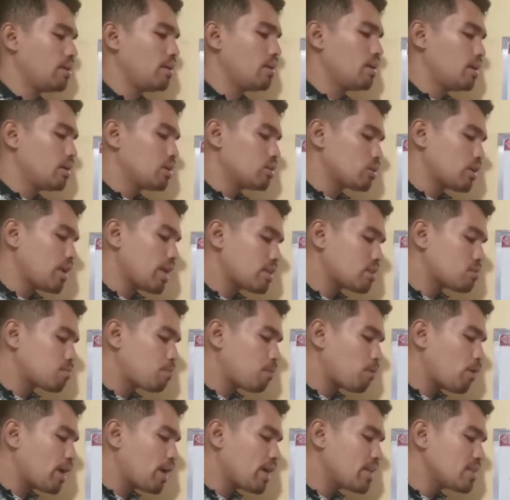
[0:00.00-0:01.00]
So that's
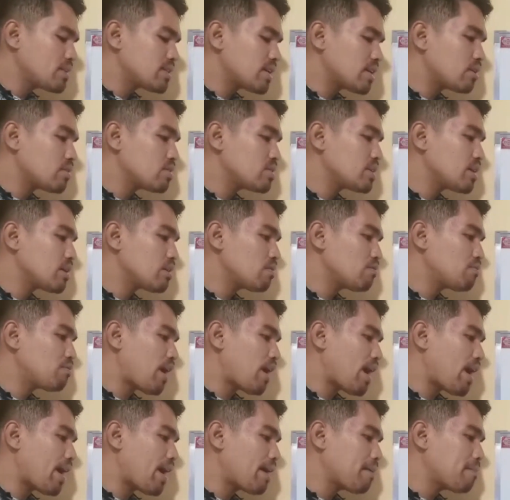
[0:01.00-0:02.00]

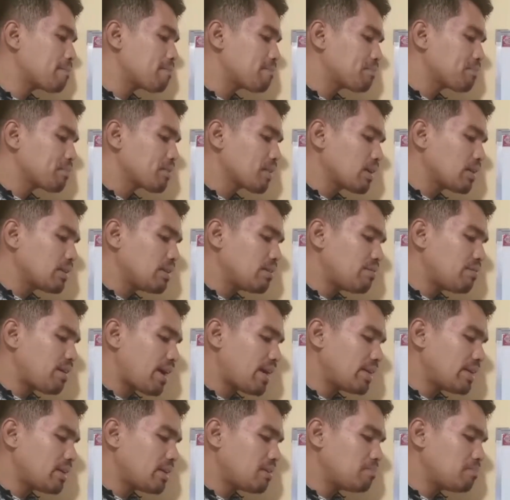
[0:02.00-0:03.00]
0.005
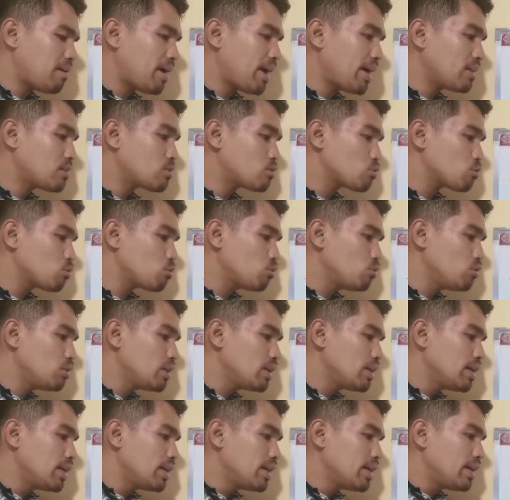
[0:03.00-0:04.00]
divided by 2.
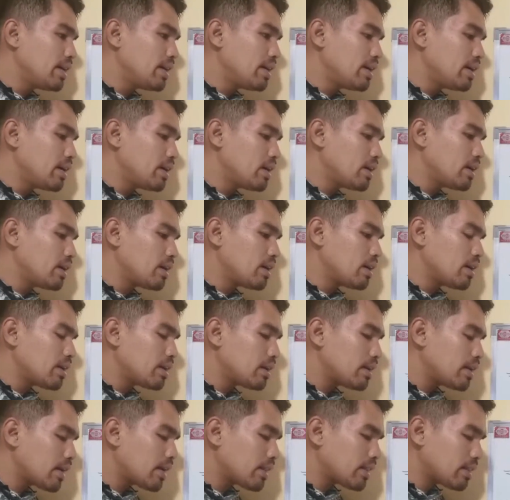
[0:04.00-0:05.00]

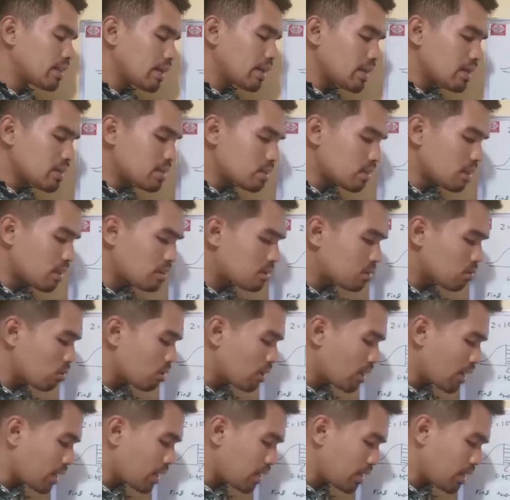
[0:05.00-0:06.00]
That's
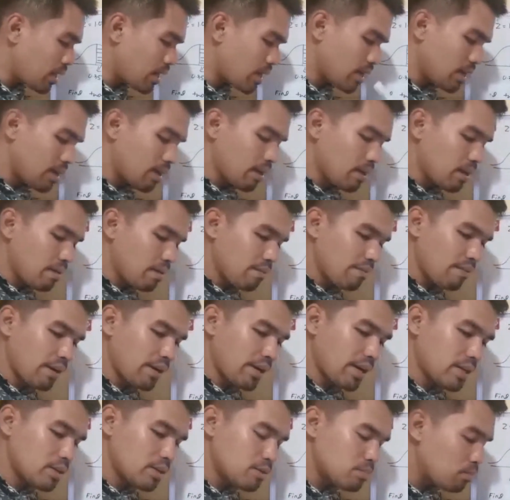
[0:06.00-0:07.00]
already
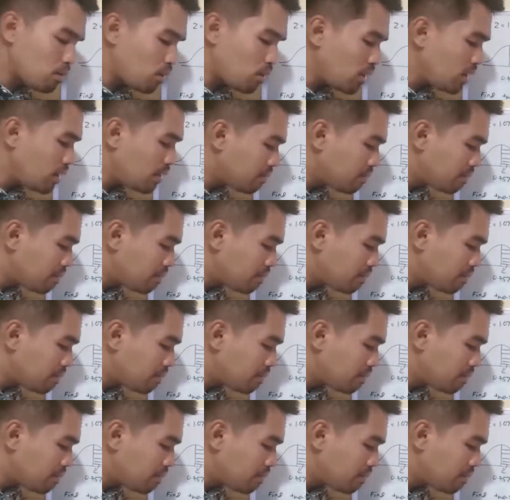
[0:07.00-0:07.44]
very small.